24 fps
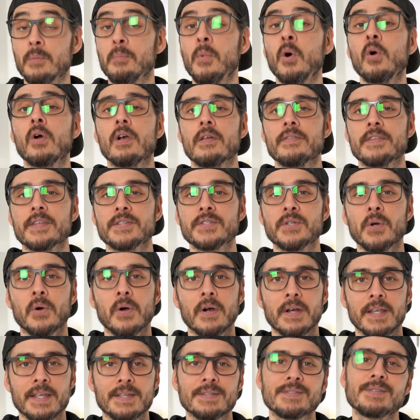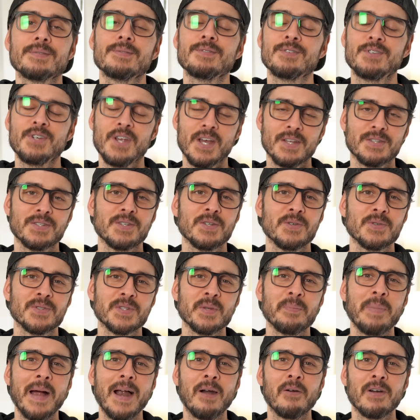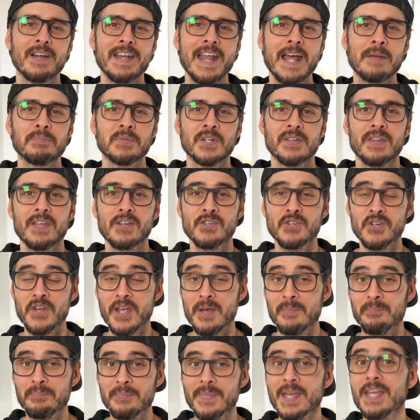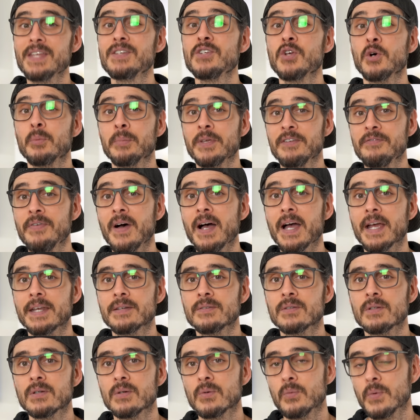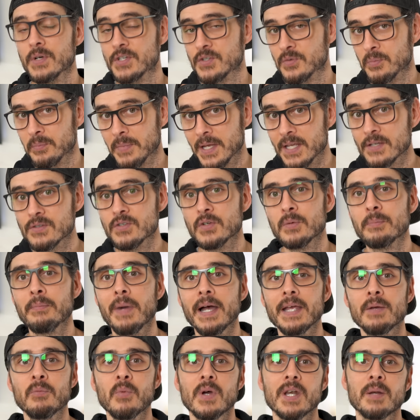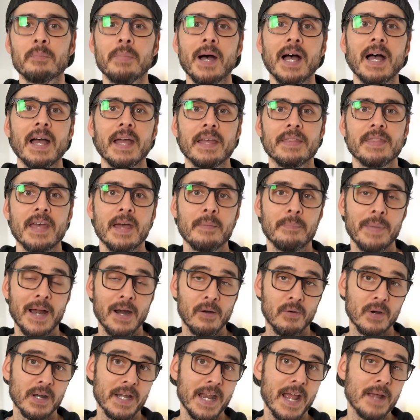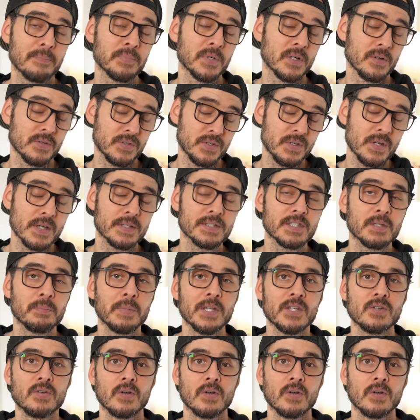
the moral of the story is just use the power adapter they ship and you'll be fine which means you might want to buy that power adapter just to be